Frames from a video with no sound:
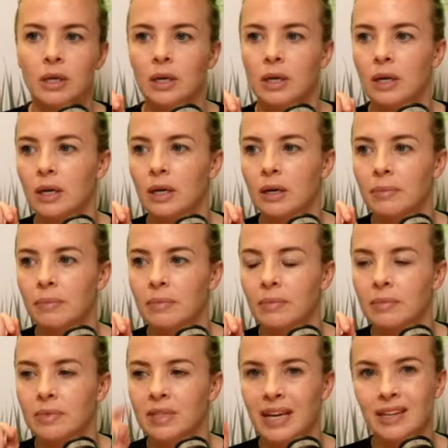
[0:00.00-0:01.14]

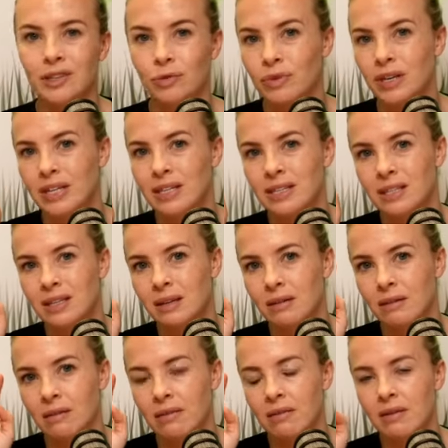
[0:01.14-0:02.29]
title race
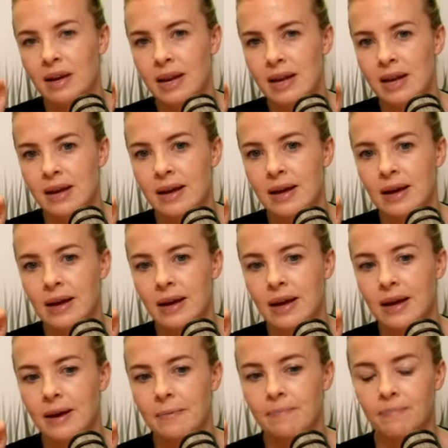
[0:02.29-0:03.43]
3.
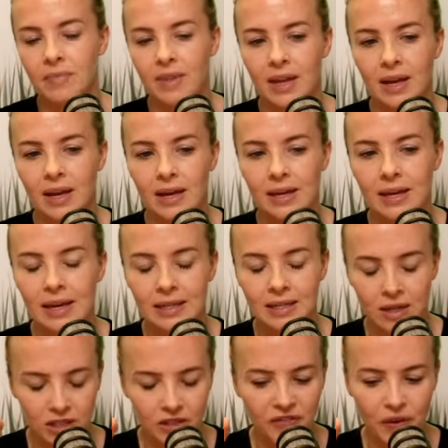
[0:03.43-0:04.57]
It
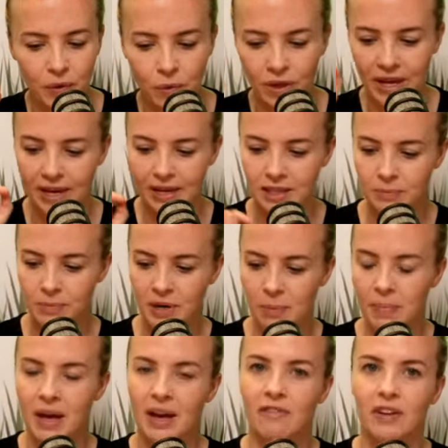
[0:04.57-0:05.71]
does feel like it's been a
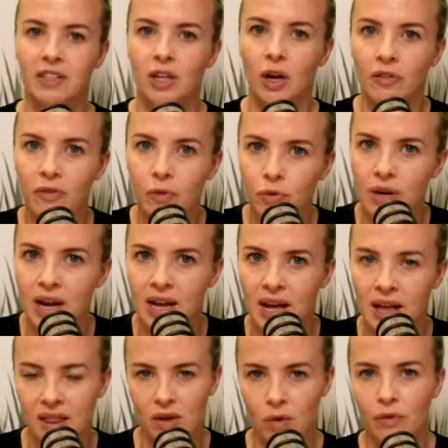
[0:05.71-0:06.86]
bit of a tough old night
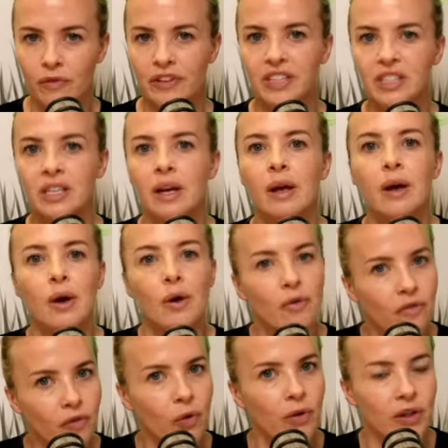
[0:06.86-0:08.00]
at the office
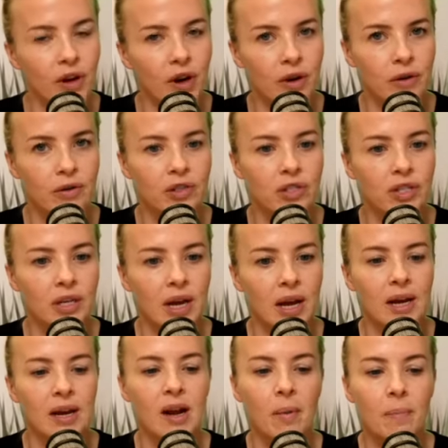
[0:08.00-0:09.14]
for the Gunners and
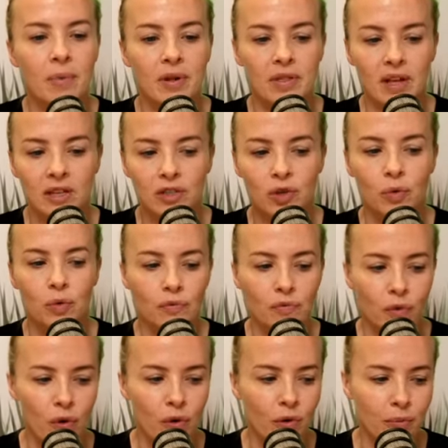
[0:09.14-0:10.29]
a number of things going
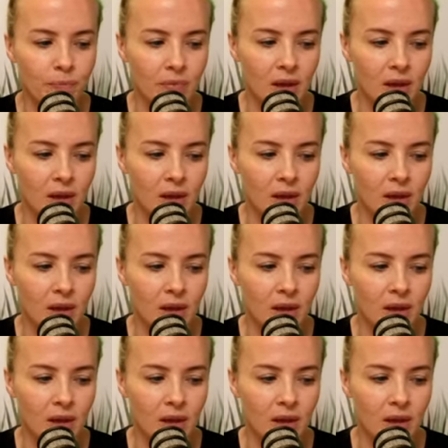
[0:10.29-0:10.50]
wrong.